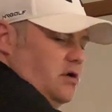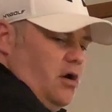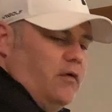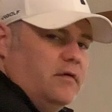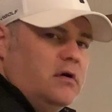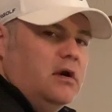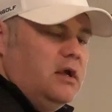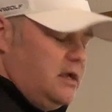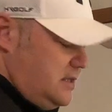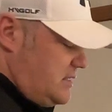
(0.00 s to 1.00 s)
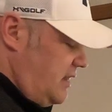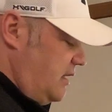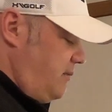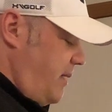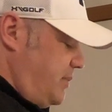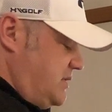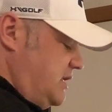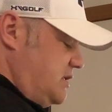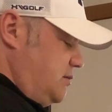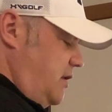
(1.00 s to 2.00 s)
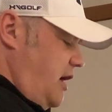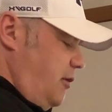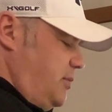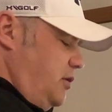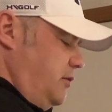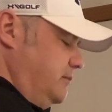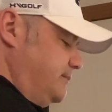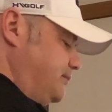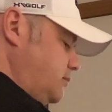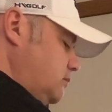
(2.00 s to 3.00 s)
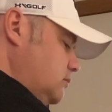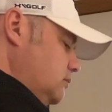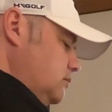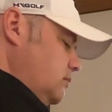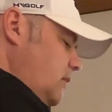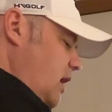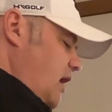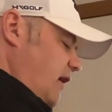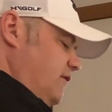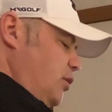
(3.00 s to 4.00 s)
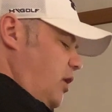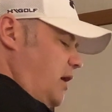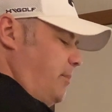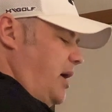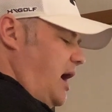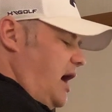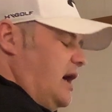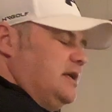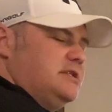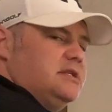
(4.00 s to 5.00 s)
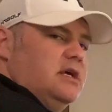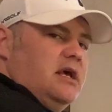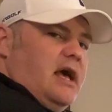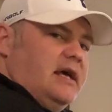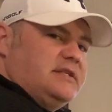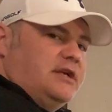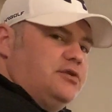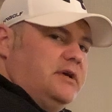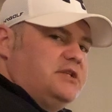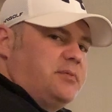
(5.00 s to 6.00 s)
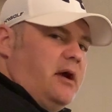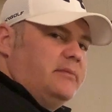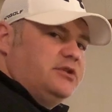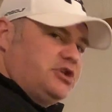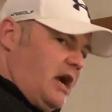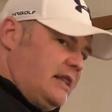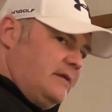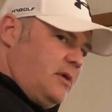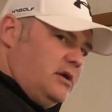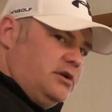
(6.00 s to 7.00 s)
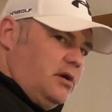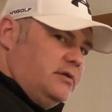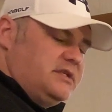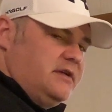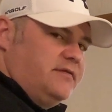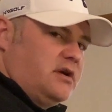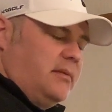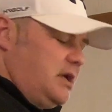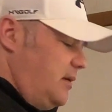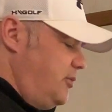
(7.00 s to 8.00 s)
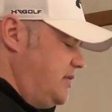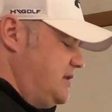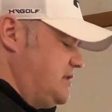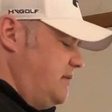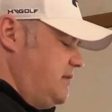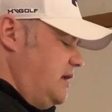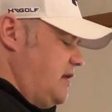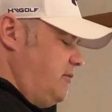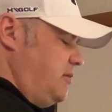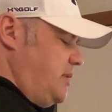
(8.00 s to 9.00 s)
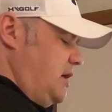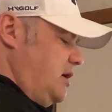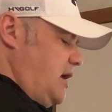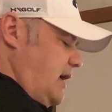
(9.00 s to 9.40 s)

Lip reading: and over, because I think repetition will help you. If you want to pause as I do each problem and try them on your own to see if you're coming up with the same thing, that would be a good